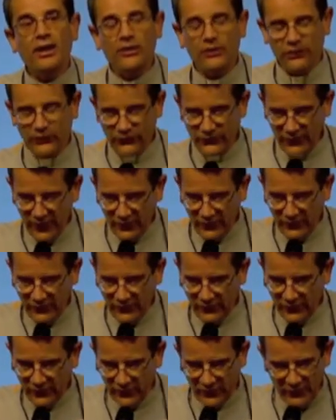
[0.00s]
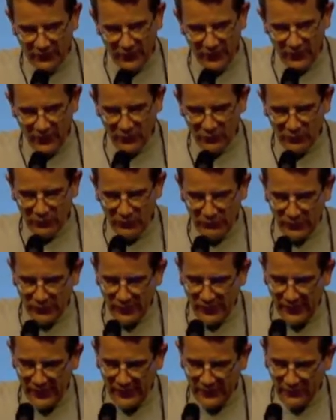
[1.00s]
Starting with the
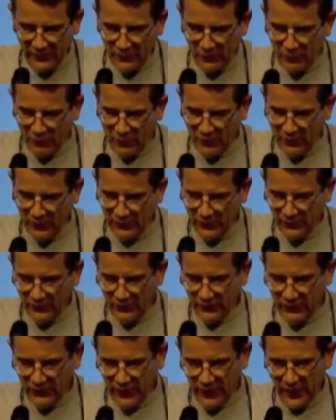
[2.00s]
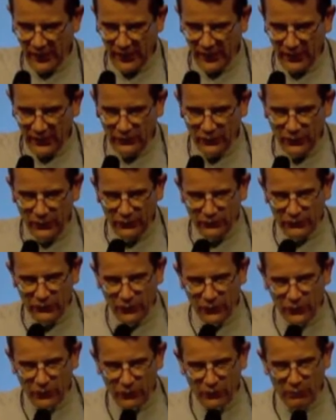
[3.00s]
little ones is
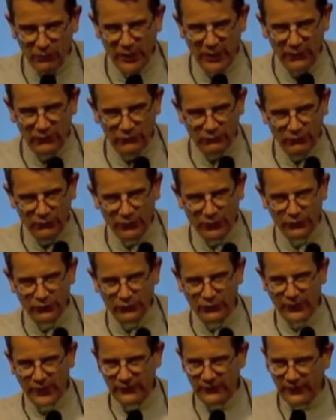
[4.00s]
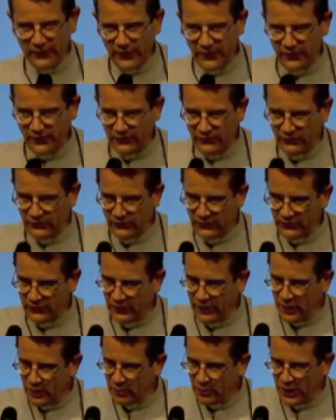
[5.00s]
also a grace for the catechist,
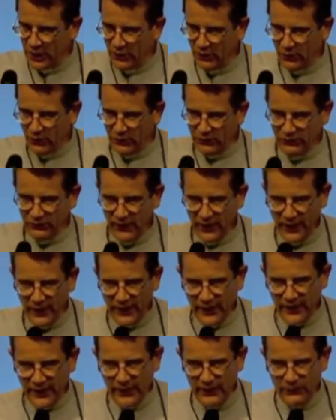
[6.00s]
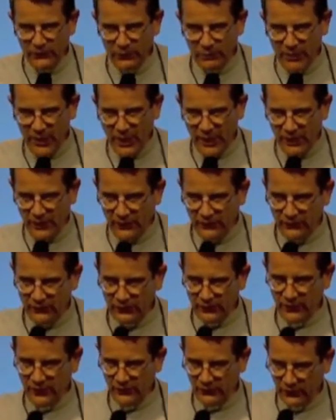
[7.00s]
because it
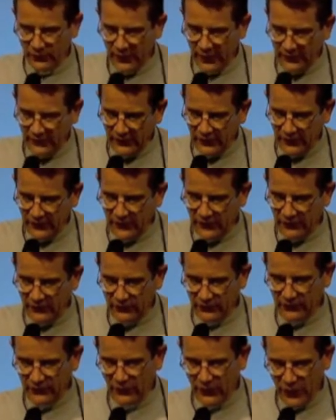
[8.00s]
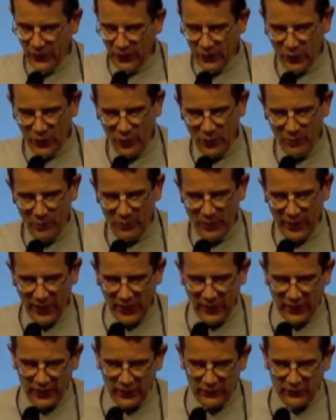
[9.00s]
makes the catechist go
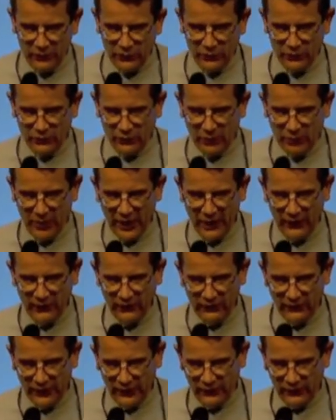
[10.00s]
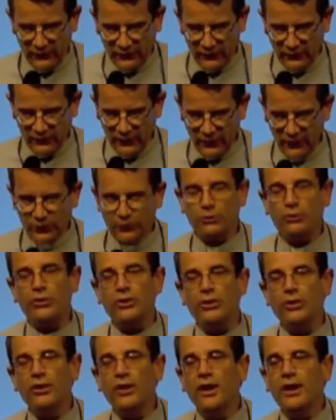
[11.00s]
back to the basics, to
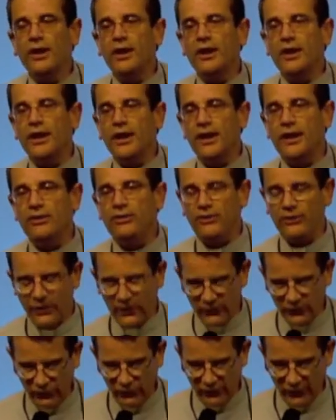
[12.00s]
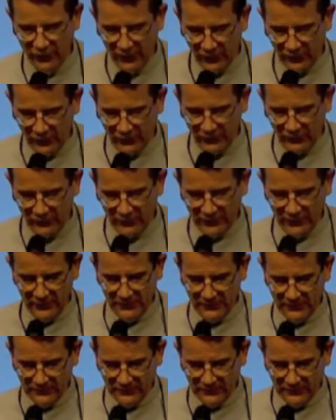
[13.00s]
the essentials.